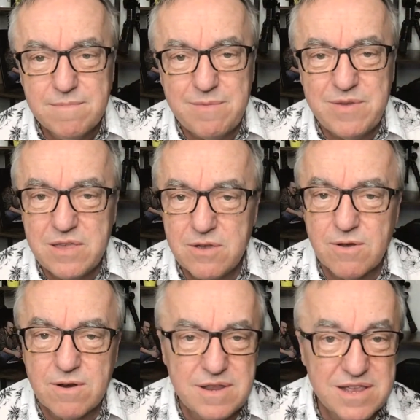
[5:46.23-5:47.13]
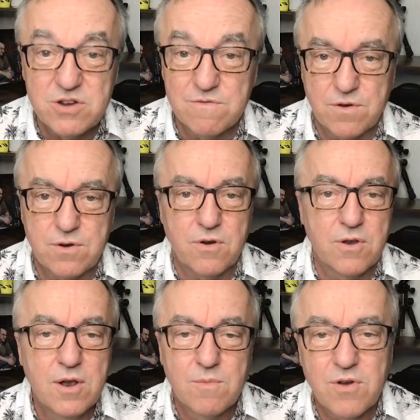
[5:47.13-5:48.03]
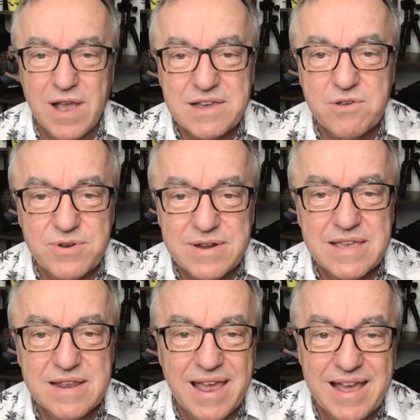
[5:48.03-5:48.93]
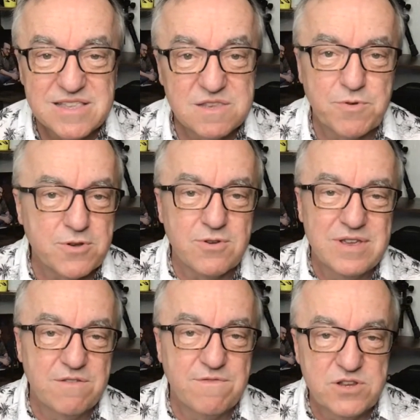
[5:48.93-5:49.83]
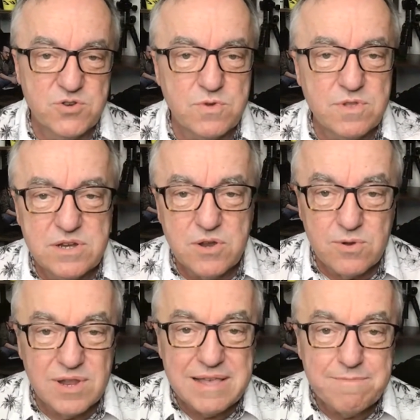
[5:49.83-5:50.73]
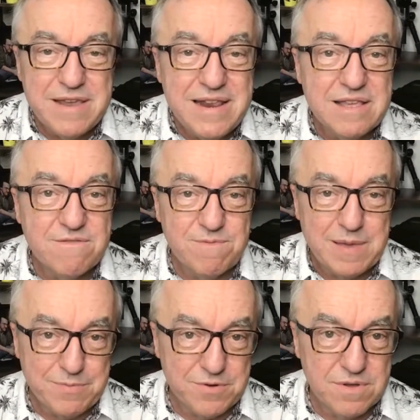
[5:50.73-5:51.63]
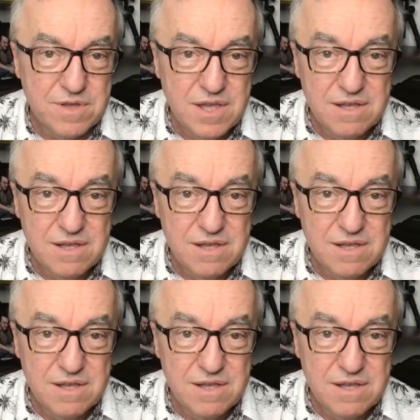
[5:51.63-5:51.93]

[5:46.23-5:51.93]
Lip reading: Maybe you're an introvert, or more accurately, an Asperger individual, and don't like meeting people.